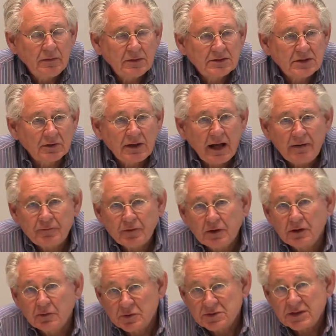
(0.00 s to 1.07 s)
South
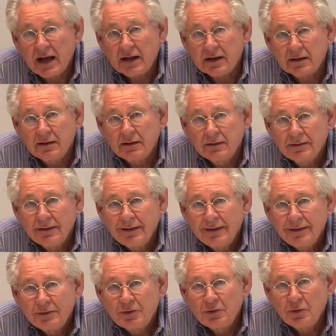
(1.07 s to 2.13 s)
Africa was added
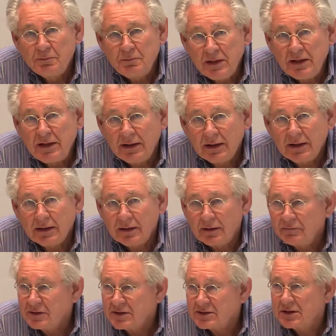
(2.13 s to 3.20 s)
to a meeting
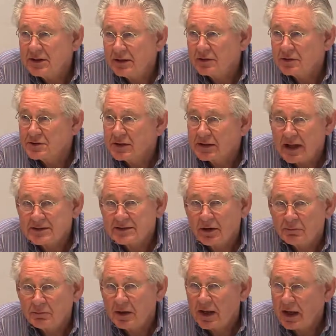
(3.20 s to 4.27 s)
of these leaders, and that's how
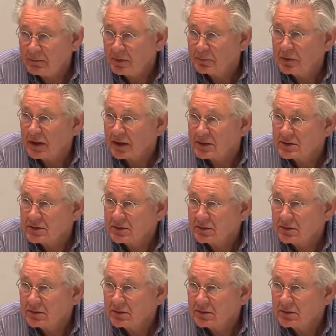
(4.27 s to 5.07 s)
it became the BRICS.